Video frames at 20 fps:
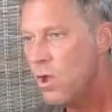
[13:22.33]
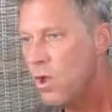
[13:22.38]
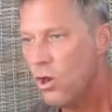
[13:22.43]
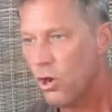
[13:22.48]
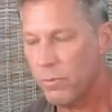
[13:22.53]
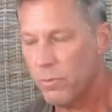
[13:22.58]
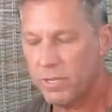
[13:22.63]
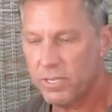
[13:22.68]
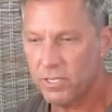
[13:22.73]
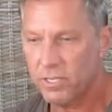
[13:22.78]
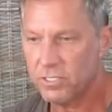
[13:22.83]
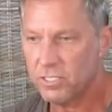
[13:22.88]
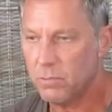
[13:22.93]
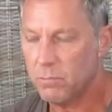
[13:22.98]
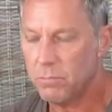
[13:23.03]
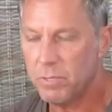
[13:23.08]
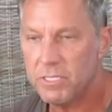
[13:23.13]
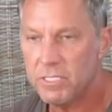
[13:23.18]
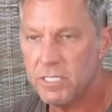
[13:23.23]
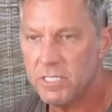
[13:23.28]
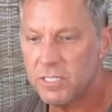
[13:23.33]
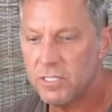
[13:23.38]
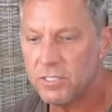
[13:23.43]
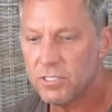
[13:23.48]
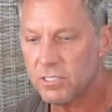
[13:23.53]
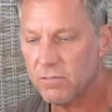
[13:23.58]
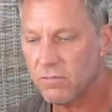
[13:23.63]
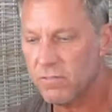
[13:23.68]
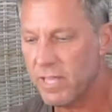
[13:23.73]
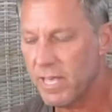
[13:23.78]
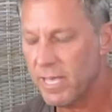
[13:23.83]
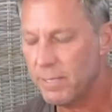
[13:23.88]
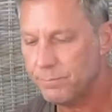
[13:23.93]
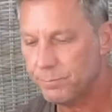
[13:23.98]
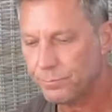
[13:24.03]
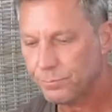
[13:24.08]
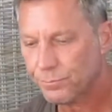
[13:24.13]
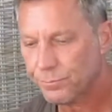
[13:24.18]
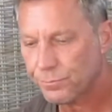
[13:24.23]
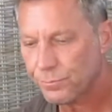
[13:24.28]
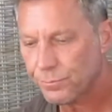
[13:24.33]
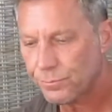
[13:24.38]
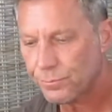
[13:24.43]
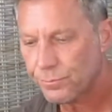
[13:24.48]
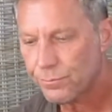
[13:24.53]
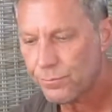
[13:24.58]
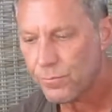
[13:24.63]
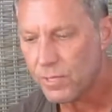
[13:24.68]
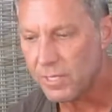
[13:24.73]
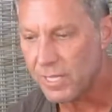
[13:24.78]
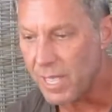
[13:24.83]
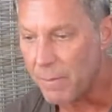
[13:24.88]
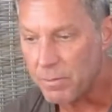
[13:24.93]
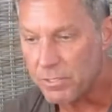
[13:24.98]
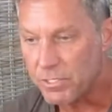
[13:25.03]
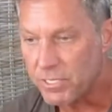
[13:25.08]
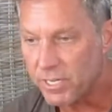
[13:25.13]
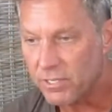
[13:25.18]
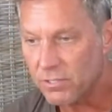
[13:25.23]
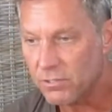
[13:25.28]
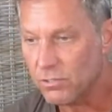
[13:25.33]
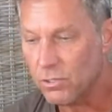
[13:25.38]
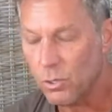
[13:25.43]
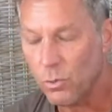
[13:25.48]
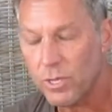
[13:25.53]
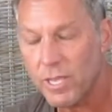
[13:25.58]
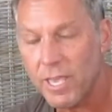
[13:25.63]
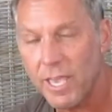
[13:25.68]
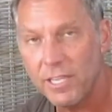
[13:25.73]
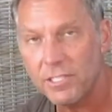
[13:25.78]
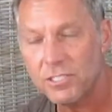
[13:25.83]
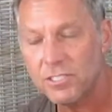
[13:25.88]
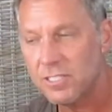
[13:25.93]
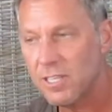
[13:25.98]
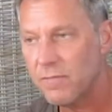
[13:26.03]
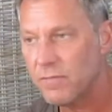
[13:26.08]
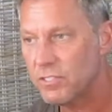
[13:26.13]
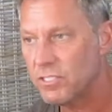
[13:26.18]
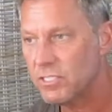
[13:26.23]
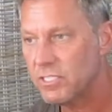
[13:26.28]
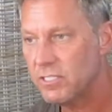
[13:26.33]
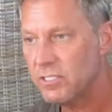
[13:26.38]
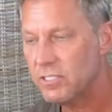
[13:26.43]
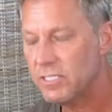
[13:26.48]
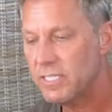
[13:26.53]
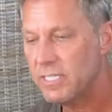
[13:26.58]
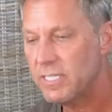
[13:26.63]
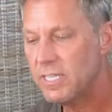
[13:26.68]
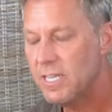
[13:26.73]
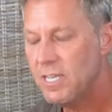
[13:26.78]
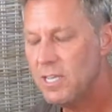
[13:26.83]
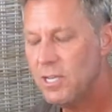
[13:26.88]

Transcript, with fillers: or because of the busyness of that, that particular location, that facility.